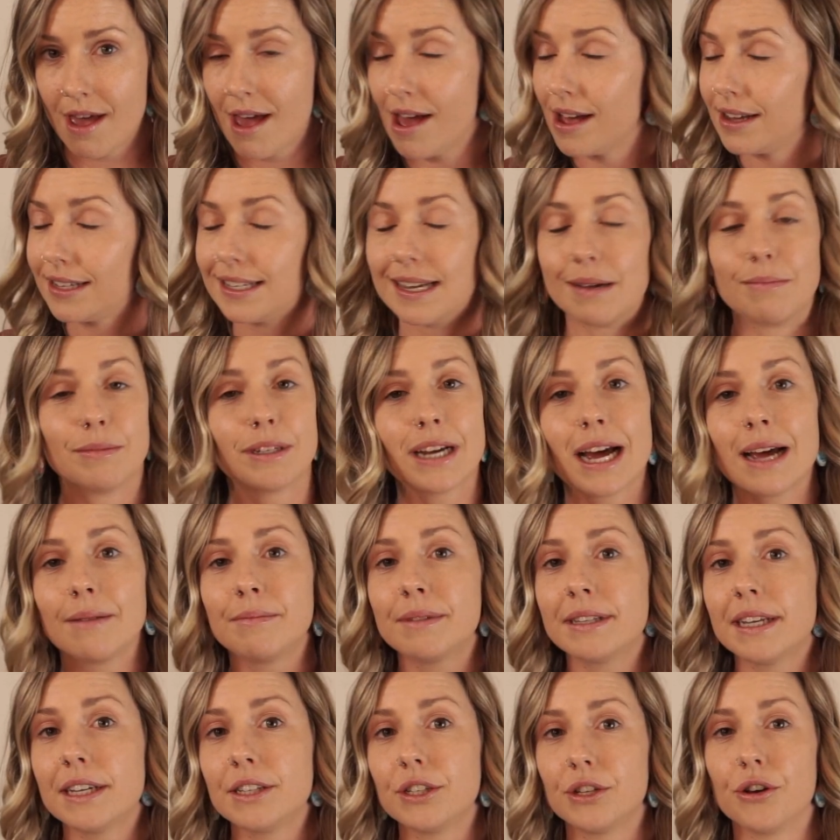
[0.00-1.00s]
Sometimes
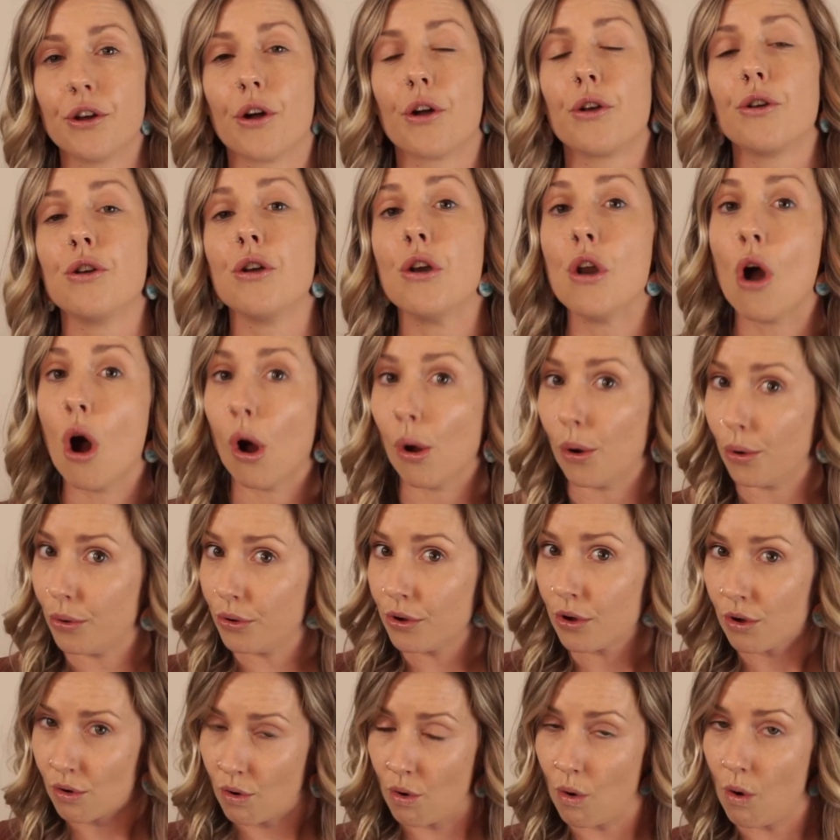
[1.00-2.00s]
there's no known
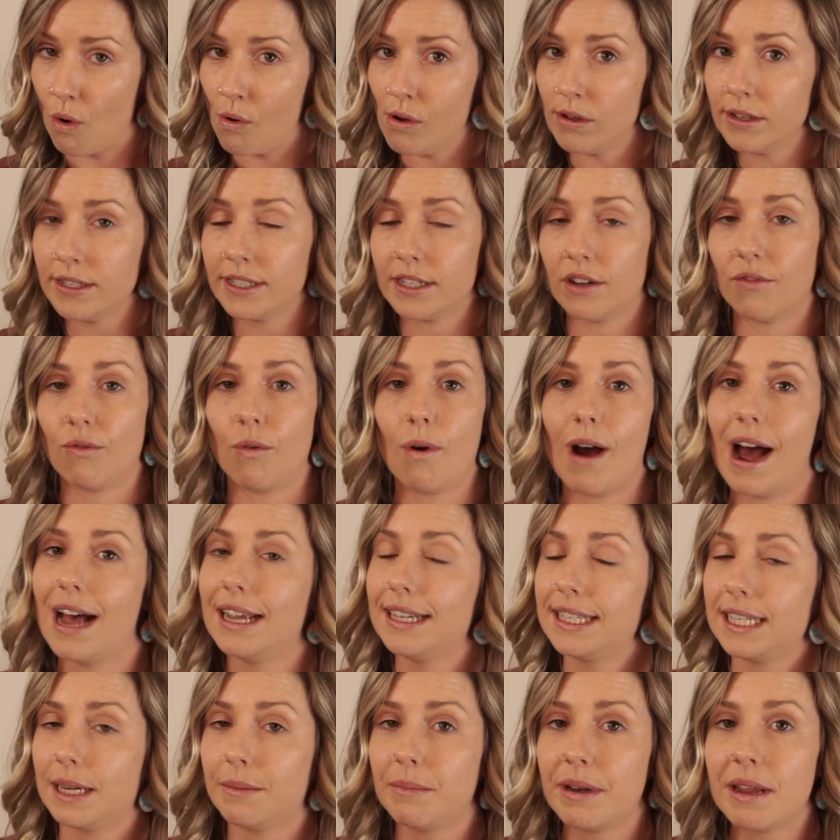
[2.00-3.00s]
cause of why
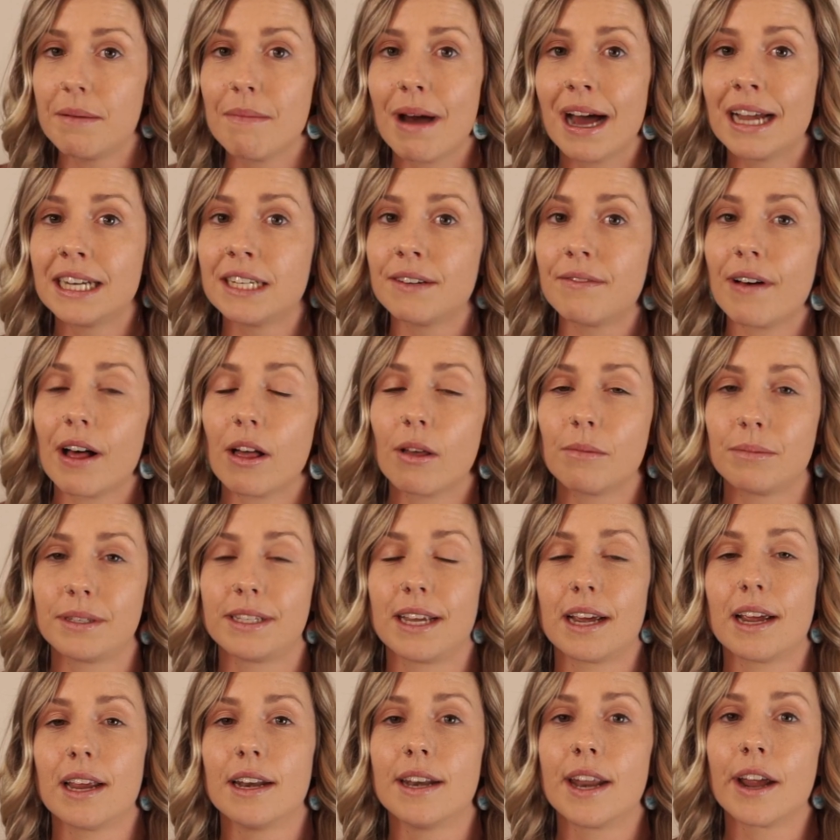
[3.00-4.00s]
somebody might develop
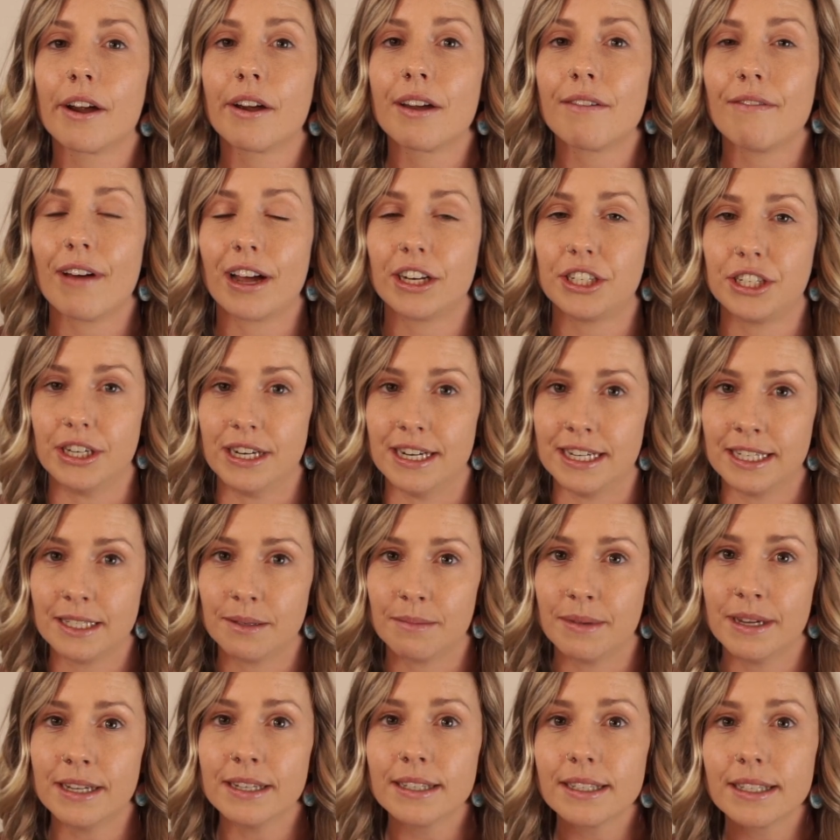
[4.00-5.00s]
secondary
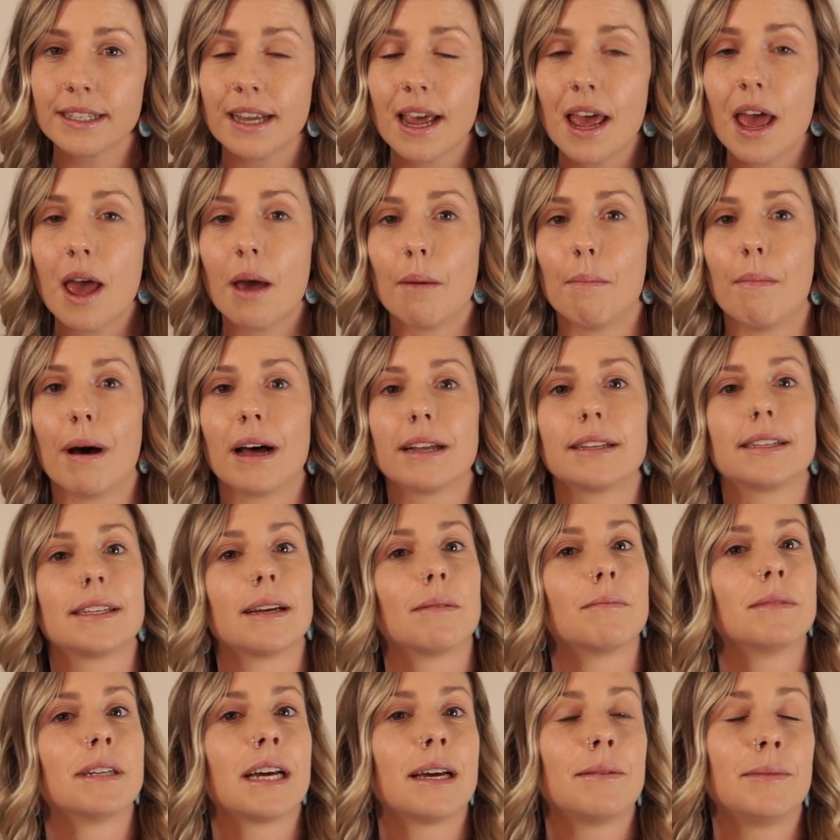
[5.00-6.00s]
vaginismus, but
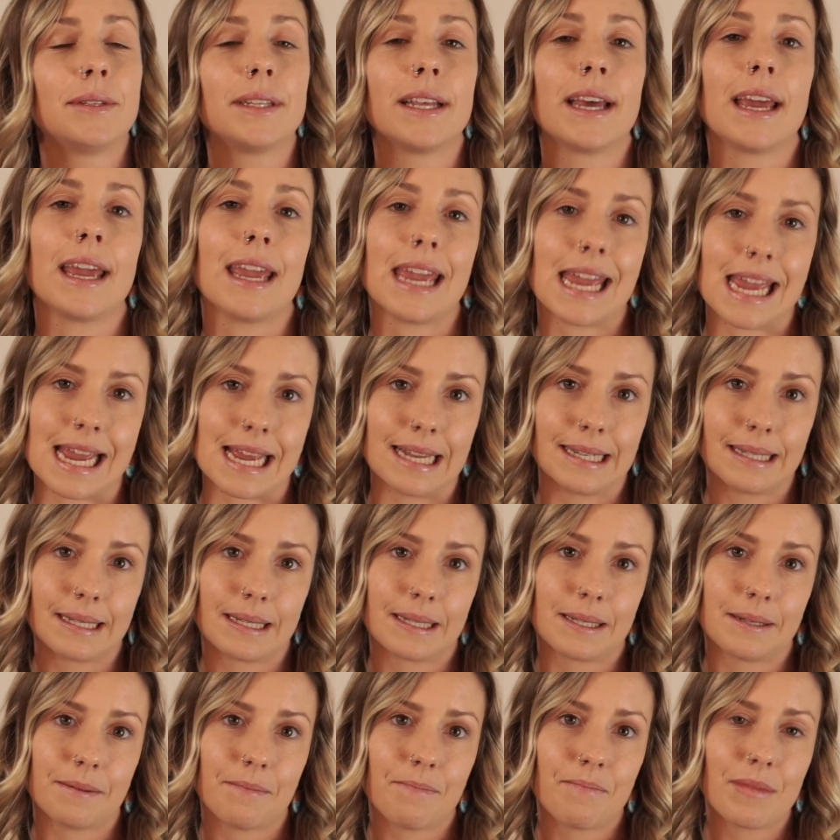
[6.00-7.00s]
sometimes there is.